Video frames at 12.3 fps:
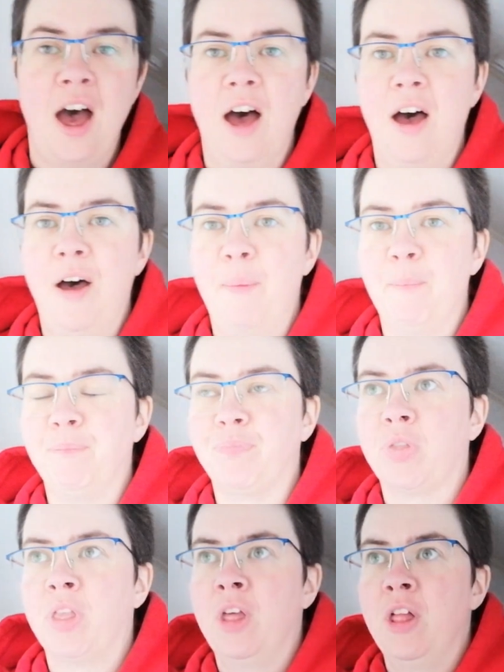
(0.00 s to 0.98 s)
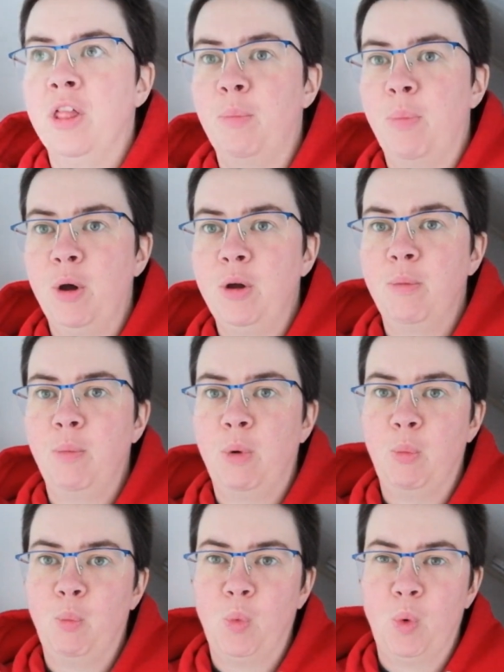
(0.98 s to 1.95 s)
The
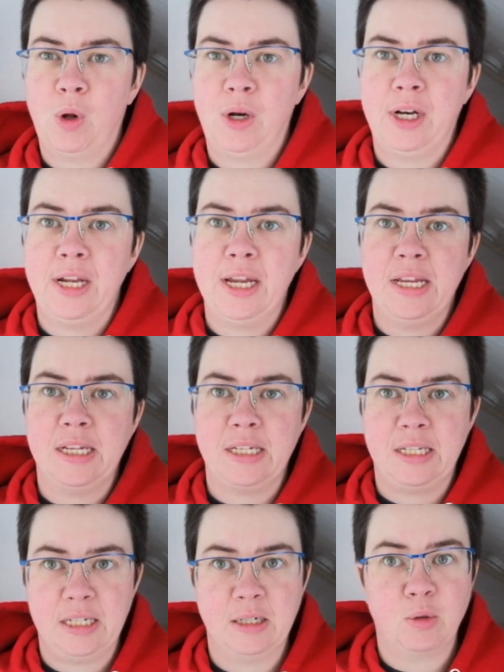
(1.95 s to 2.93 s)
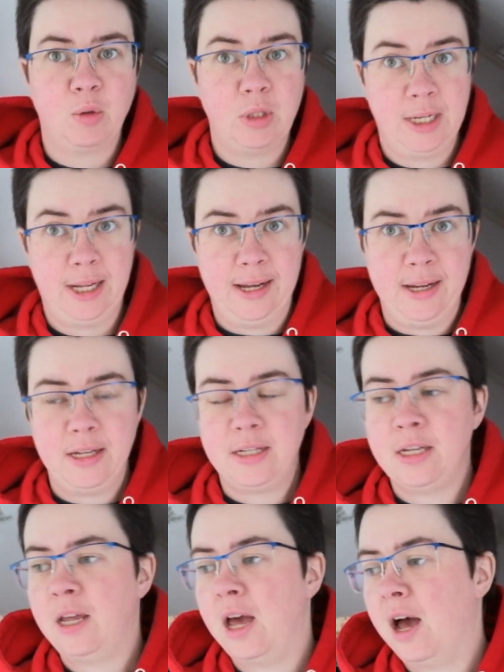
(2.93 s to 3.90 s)
Pokemon one is still delayed.